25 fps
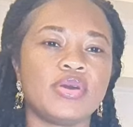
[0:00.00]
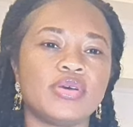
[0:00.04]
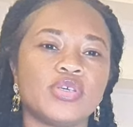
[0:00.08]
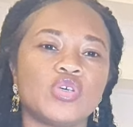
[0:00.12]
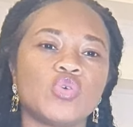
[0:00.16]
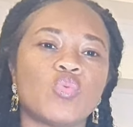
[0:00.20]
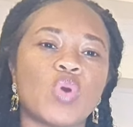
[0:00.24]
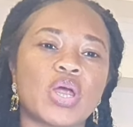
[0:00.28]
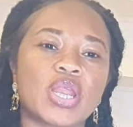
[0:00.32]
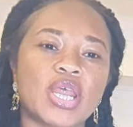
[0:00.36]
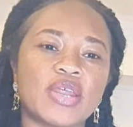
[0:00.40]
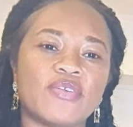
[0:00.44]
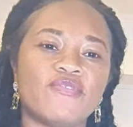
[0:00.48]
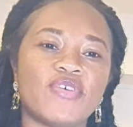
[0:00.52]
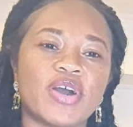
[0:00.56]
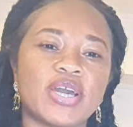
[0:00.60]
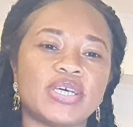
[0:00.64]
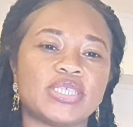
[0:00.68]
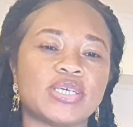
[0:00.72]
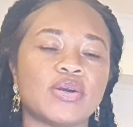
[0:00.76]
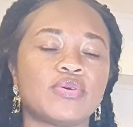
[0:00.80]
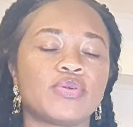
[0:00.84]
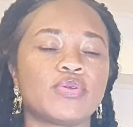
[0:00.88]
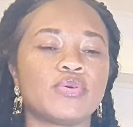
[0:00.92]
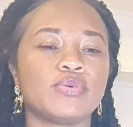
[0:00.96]
So one
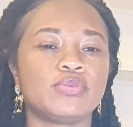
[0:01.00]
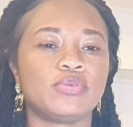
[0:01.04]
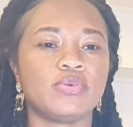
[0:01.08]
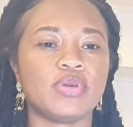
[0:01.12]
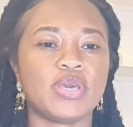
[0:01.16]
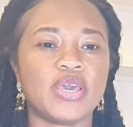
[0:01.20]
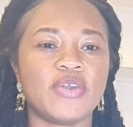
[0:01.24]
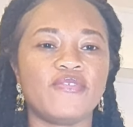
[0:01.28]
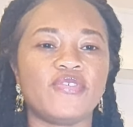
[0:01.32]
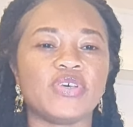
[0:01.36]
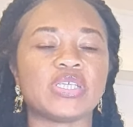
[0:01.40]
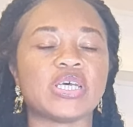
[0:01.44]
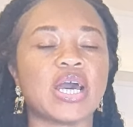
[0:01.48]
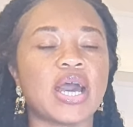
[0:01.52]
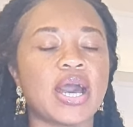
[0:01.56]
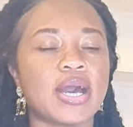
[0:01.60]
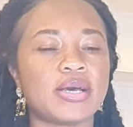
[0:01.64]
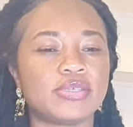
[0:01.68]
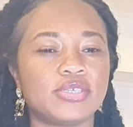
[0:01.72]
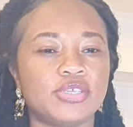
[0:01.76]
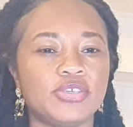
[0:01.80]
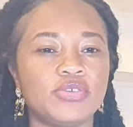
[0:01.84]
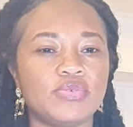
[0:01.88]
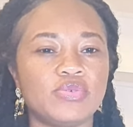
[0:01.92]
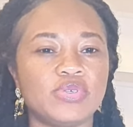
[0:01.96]
advice I would also give is,
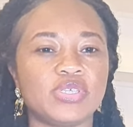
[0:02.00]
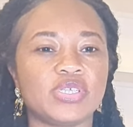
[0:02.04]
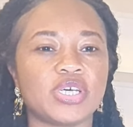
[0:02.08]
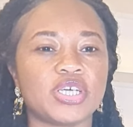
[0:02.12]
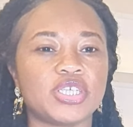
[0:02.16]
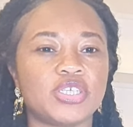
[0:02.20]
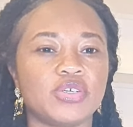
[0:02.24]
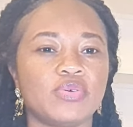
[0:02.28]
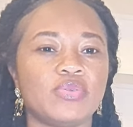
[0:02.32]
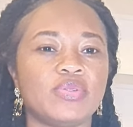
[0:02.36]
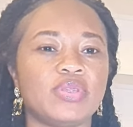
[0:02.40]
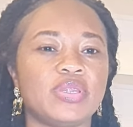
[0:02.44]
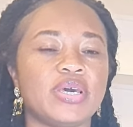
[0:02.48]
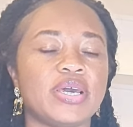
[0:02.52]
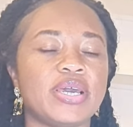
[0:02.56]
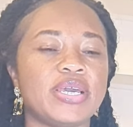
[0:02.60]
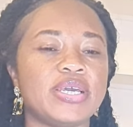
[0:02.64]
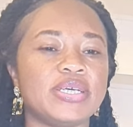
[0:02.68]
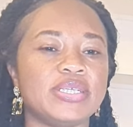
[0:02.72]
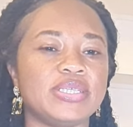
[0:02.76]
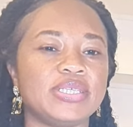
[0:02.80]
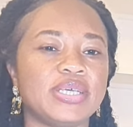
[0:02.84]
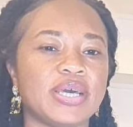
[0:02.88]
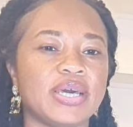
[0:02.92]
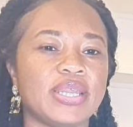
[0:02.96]
as you search on the
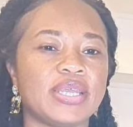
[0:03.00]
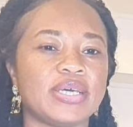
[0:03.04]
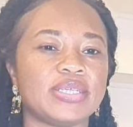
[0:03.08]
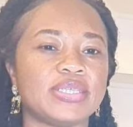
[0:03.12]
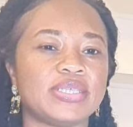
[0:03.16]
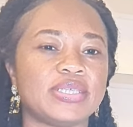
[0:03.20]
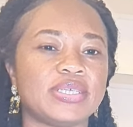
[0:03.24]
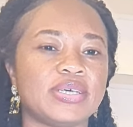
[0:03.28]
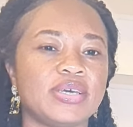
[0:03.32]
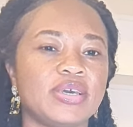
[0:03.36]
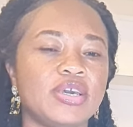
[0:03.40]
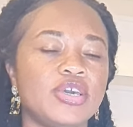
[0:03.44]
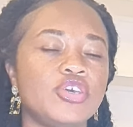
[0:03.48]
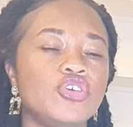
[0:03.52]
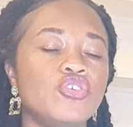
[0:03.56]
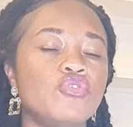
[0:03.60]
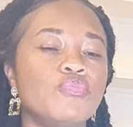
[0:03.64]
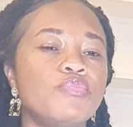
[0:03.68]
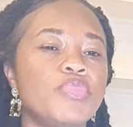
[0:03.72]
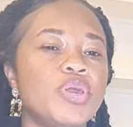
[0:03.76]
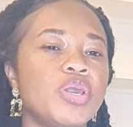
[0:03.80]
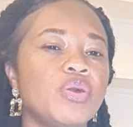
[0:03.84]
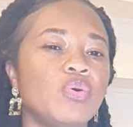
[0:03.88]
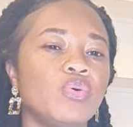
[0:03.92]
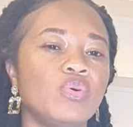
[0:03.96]
internet, you
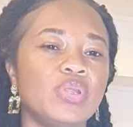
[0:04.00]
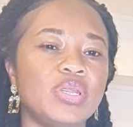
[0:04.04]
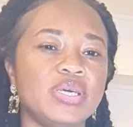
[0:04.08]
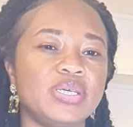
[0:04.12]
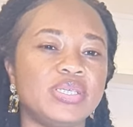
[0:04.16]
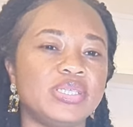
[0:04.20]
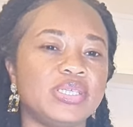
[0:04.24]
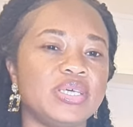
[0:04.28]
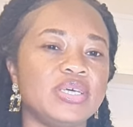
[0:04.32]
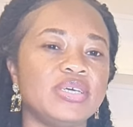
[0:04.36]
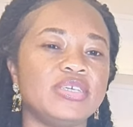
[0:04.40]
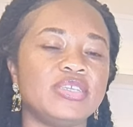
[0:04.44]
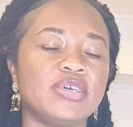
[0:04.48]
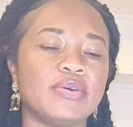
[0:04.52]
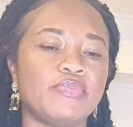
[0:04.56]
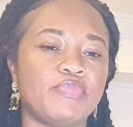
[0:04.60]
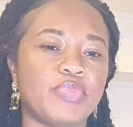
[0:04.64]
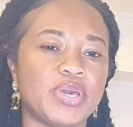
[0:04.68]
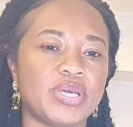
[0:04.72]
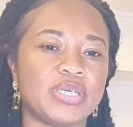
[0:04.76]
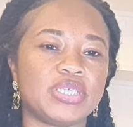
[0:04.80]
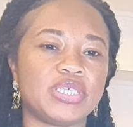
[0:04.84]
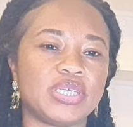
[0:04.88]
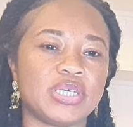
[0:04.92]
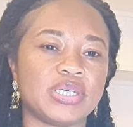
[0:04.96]
may only see the
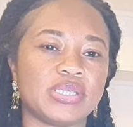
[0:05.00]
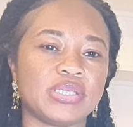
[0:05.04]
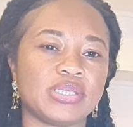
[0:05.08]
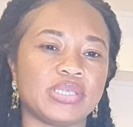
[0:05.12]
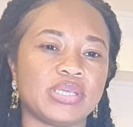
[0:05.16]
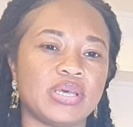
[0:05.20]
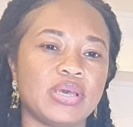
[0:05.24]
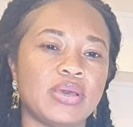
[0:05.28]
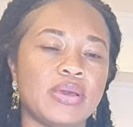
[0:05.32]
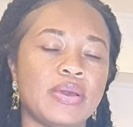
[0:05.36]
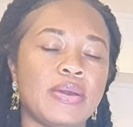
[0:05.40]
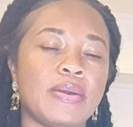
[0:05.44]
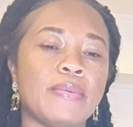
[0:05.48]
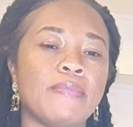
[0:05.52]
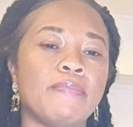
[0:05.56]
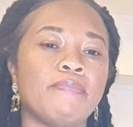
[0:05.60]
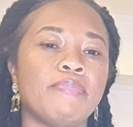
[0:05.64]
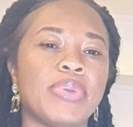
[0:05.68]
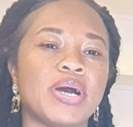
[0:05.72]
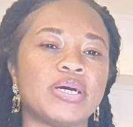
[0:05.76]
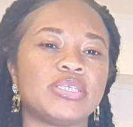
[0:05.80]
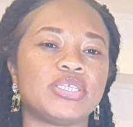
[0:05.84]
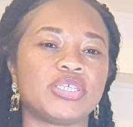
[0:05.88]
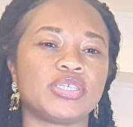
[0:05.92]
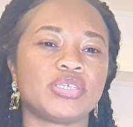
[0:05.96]
pictures,
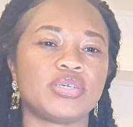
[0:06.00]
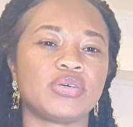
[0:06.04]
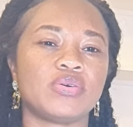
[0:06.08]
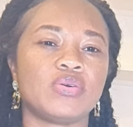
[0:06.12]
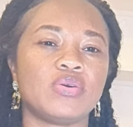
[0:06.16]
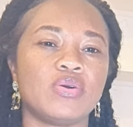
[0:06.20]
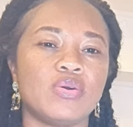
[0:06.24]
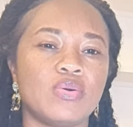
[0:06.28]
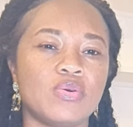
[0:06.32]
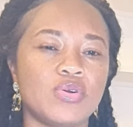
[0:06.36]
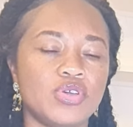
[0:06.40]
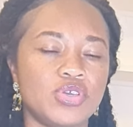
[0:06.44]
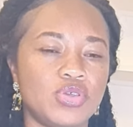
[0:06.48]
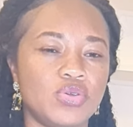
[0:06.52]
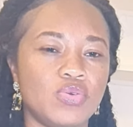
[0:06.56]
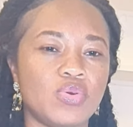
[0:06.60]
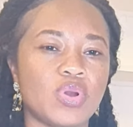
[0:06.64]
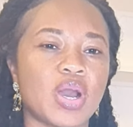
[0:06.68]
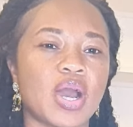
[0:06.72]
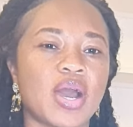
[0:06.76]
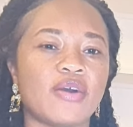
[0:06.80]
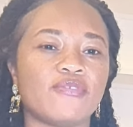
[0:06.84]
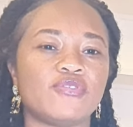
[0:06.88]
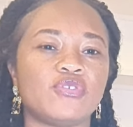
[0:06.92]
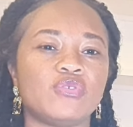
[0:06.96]
but you
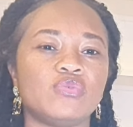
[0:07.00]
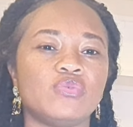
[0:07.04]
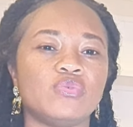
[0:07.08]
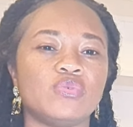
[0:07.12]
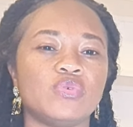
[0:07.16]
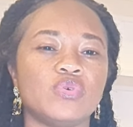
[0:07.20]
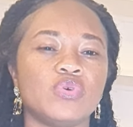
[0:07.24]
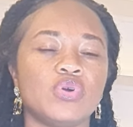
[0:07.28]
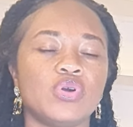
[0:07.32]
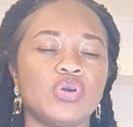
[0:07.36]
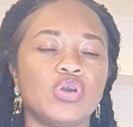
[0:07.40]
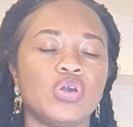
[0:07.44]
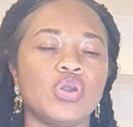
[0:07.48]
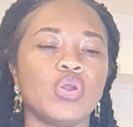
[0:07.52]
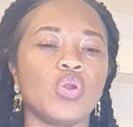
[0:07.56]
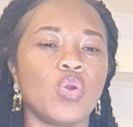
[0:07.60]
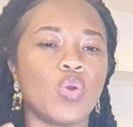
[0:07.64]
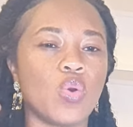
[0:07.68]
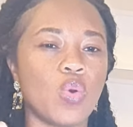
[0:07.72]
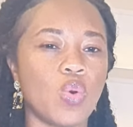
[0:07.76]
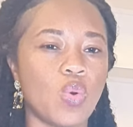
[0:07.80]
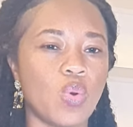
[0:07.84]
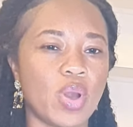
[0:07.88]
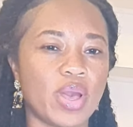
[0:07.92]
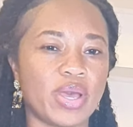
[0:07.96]
have to
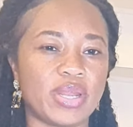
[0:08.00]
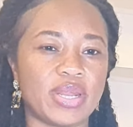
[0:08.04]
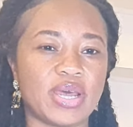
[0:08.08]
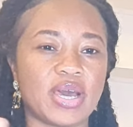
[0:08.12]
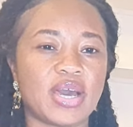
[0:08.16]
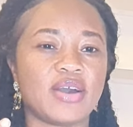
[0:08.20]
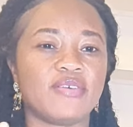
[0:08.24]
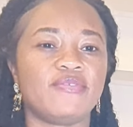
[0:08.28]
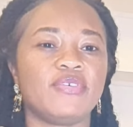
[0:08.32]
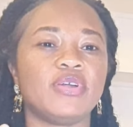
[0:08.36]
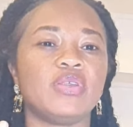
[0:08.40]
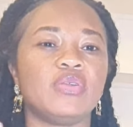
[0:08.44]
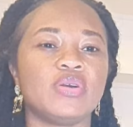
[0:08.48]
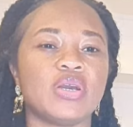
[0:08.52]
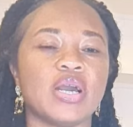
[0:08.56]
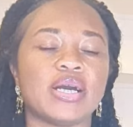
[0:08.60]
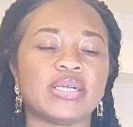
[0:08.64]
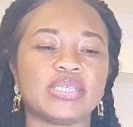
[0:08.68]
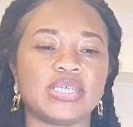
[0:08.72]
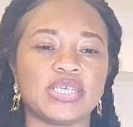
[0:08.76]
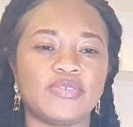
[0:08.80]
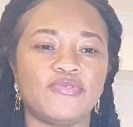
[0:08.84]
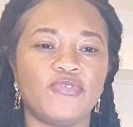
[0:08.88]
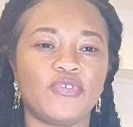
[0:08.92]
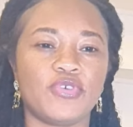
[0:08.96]
go and have a look
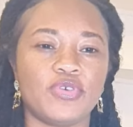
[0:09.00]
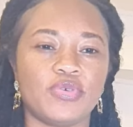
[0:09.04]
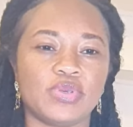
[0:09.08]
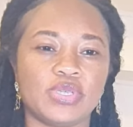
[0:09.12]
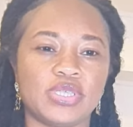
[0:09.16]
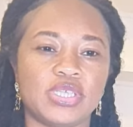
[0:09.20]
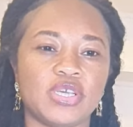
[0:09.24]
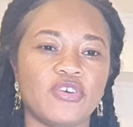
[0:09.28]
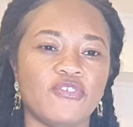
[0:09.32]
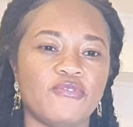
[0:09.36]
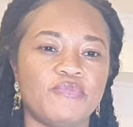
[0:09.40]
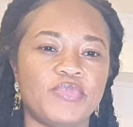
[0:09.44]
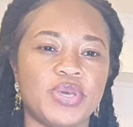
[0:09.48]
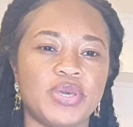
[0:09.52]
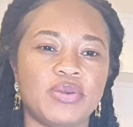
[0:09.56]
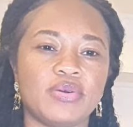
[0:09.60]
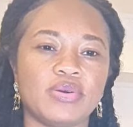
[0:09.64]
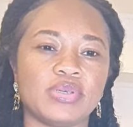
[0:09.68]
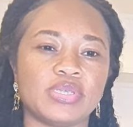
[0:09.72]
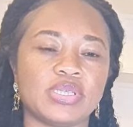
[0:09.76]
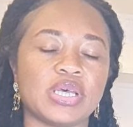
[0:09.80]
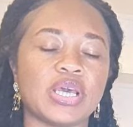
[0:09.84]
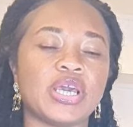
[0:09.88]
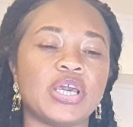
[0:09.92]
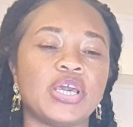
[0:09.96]
at it for yourself,
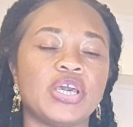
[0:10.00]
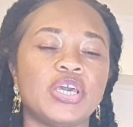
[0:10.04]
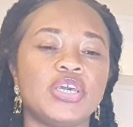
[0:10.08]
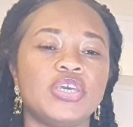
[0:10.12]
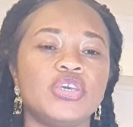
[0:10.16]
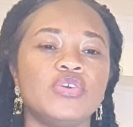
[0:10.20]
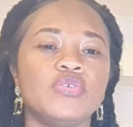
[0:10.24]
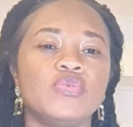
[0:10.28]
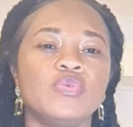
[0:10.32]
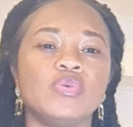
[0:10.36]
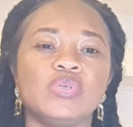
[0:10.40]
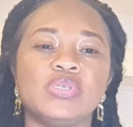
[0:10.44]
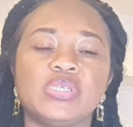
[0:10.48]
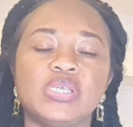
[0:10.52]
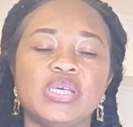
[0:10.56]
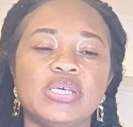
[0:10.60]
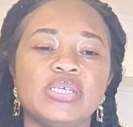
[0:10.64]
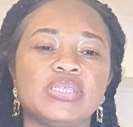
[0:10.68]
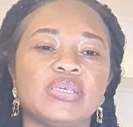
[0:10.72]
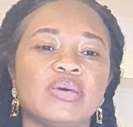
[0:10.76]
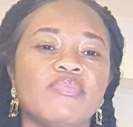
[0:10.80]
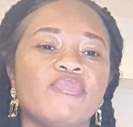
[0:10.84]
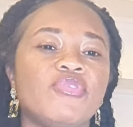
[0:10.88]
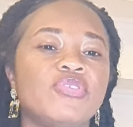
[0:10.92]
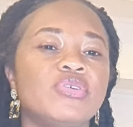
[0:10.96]
because you could see
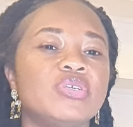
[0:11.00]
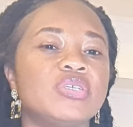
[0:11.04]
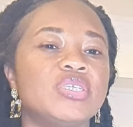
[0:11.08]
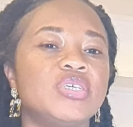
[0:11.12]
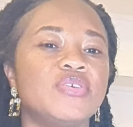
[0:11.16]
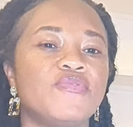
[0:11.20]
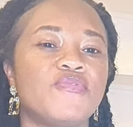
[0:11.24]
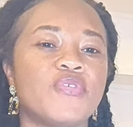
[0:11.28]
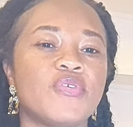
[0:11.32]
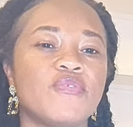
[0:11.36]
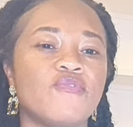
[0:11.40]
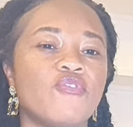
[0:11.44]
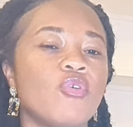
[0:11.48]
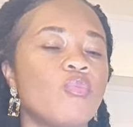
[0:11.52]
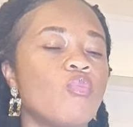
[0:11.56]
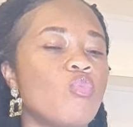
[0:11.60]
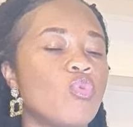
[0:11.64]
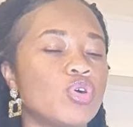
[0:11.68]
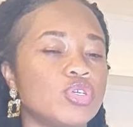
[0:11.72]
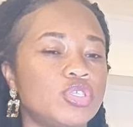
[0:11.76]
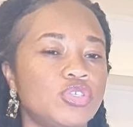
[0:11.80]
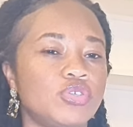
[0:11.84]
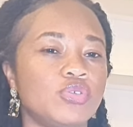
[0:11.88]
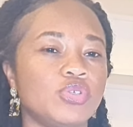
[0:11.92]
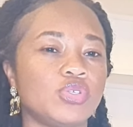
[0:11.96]
something different from
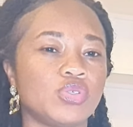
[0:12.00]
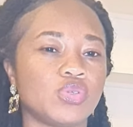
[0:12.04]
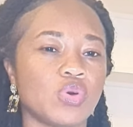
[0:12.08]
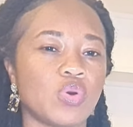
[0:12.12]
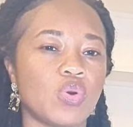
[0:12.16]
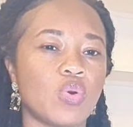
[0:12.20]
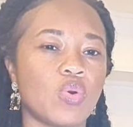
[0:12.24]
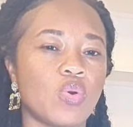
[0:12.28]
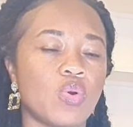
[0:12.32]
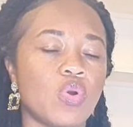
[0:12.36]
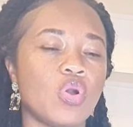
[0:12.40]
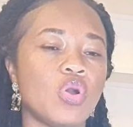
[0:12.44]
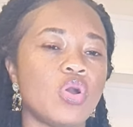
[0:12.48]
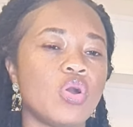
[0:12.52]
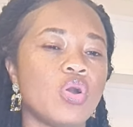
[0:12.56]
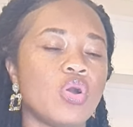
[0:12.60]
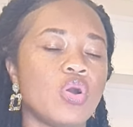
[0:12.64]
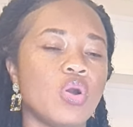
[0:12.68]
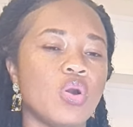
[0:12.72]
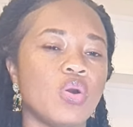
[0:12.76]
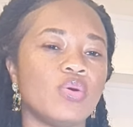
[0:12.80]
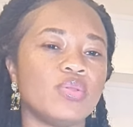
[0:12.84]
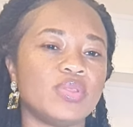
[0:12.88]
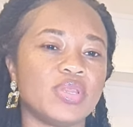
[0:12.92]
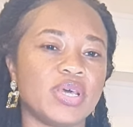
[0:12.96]
what you saw
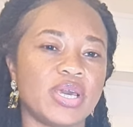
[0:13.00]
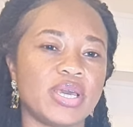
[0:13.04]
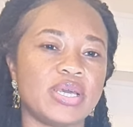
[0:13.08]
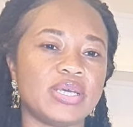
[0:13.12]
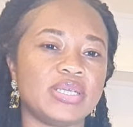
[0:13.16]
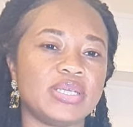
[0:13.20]
on the